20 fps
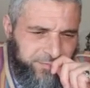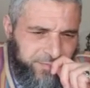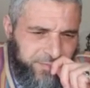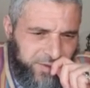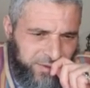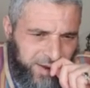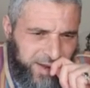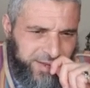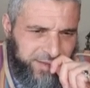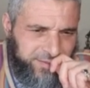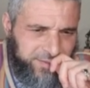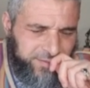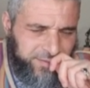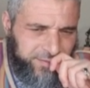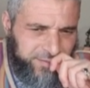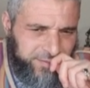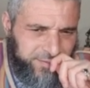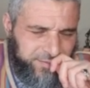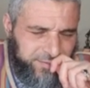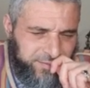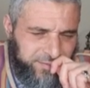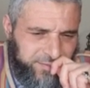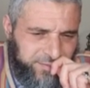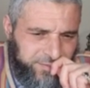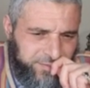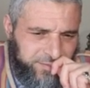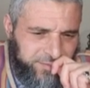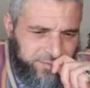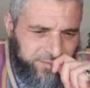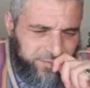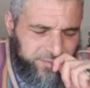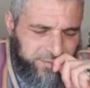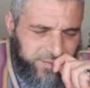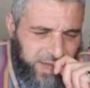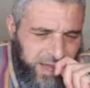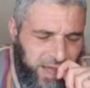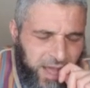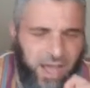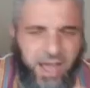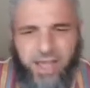Right?
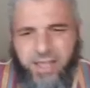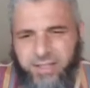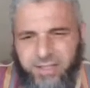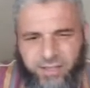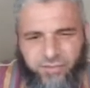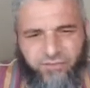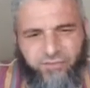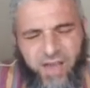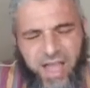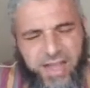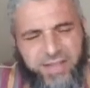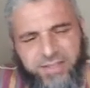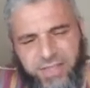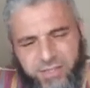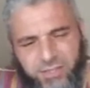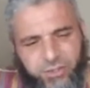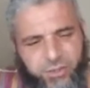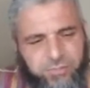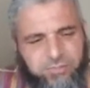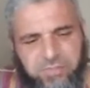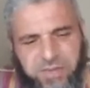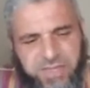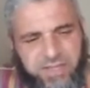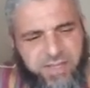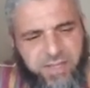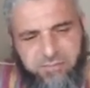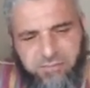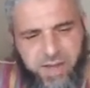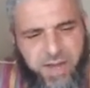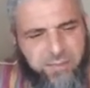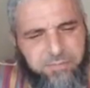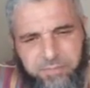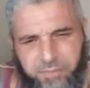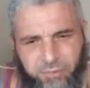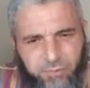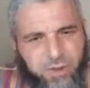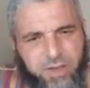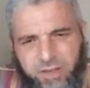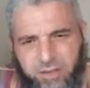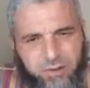And the fact that you beat them up
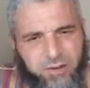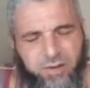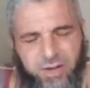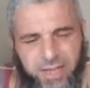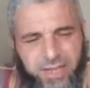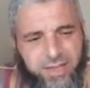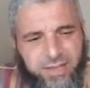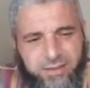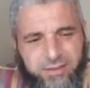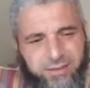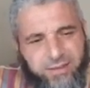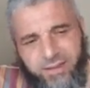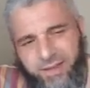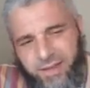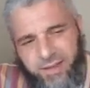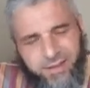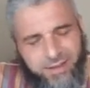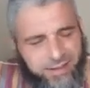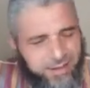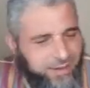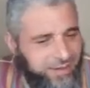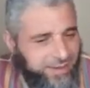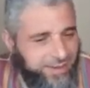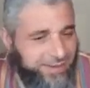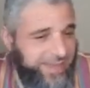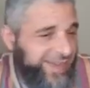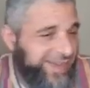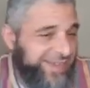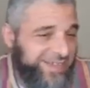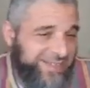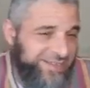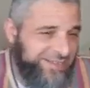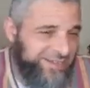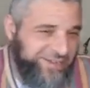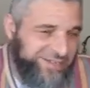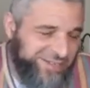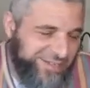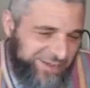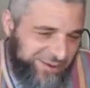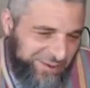regularly, they get
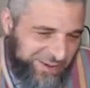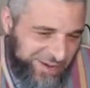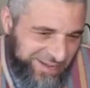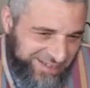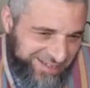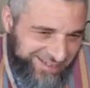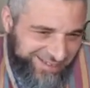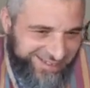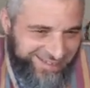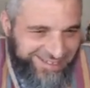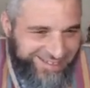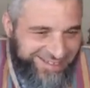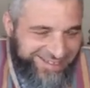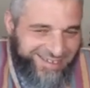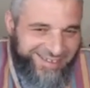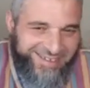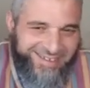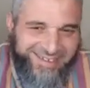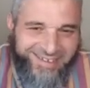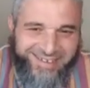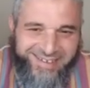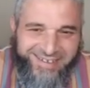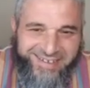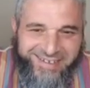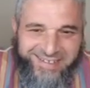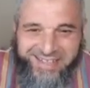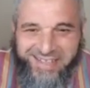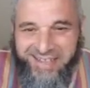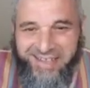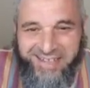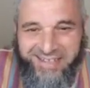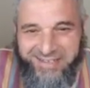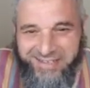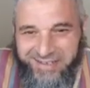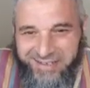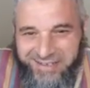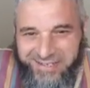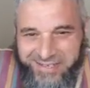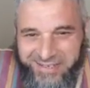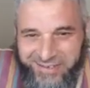used to it. They get
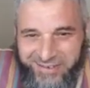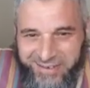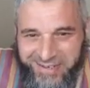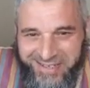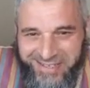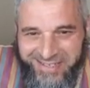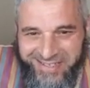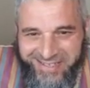used to it.